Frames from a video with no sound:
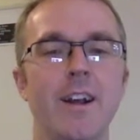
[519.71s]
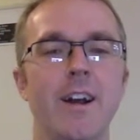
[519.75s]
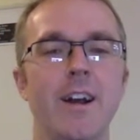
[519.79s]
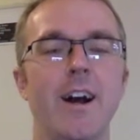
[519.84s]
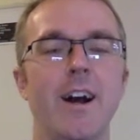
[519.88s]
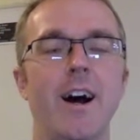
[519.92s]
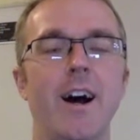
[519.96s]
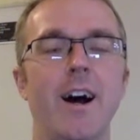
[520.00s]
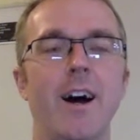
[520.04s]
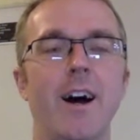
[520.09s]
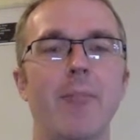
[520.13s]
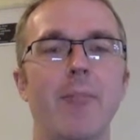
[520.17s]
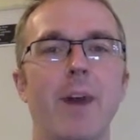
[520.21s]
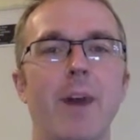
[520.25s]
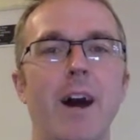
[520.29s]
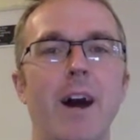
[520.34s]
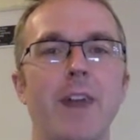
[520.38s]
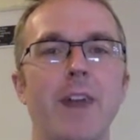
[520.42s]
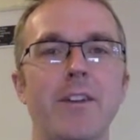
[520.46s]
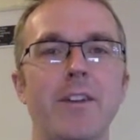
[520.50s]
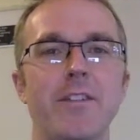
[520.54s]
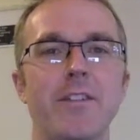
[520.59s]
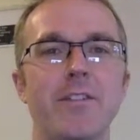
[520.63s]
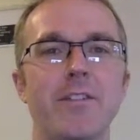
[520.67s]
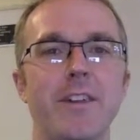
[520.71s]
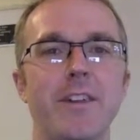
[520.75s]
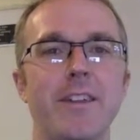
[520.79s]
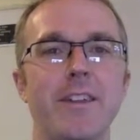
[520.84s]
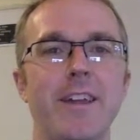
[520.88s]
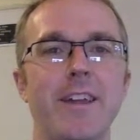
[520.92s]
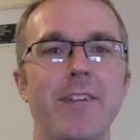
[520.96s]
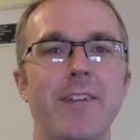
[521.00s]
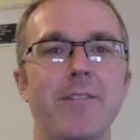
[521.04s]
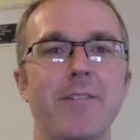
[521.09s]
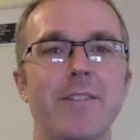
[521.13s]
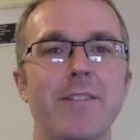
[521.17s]
Um, obviously
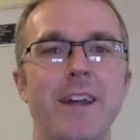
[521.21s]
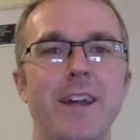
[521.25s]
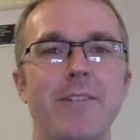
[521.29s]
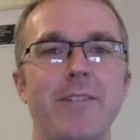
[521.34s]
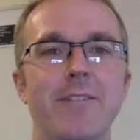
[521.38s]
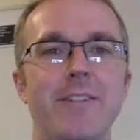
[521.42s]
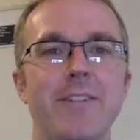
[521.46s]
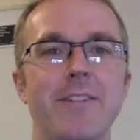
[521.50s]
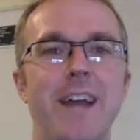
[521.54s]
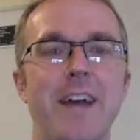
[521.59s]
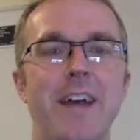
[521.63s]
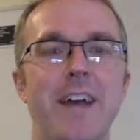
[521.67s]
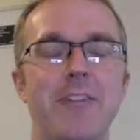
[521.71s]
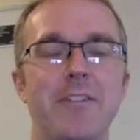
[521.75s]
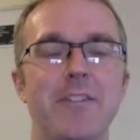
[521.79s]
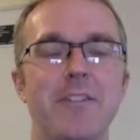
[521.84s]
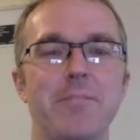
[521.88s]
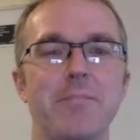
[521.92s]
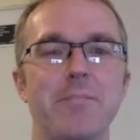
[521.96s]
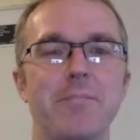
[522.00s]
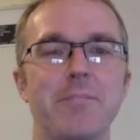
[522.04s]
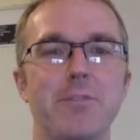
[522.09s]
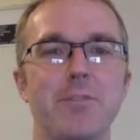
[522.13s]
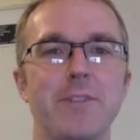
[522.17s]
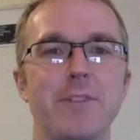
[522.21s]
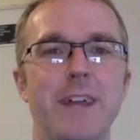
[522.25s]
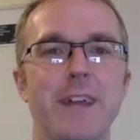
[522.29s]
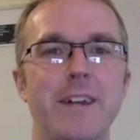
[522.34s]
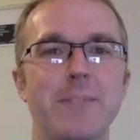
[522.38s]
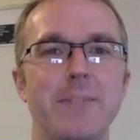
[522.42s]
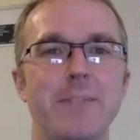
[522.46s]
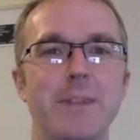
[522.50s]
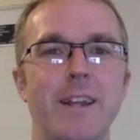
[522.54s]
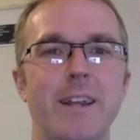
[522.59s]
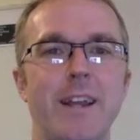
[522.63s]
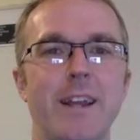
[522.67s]
that, that hasn't proven out
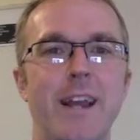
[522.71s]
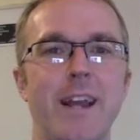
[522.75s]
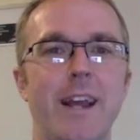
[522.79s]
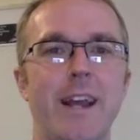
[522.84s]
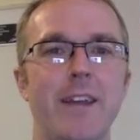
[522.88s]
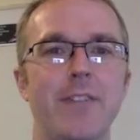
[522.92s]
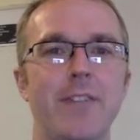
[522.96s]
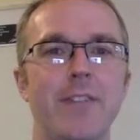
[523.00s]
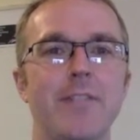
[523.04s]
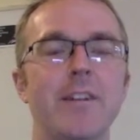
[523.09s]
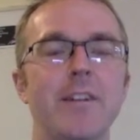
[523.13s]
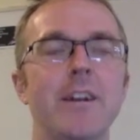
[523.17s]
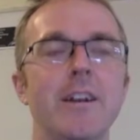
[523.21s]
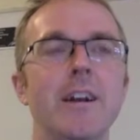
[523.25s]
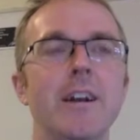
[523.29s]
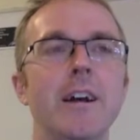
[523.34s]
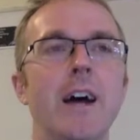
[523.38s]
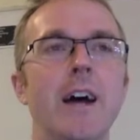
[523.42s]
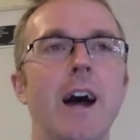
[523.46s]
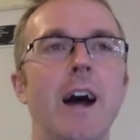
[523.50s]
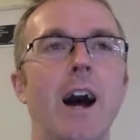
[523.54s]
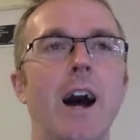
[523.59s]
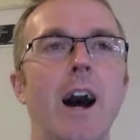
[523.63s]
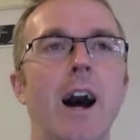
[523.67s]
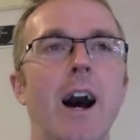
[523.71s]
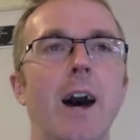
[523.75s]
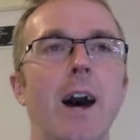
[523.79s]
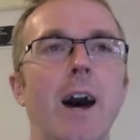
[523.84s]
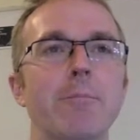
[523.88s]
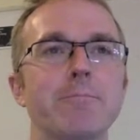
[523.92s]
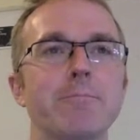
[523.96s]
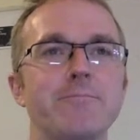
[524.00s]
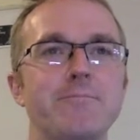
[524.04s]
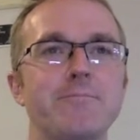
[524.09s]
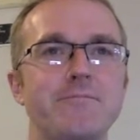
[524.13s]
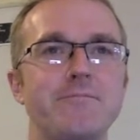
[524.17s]
to be the case,
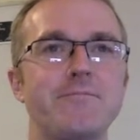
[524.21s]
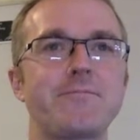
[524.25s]
um,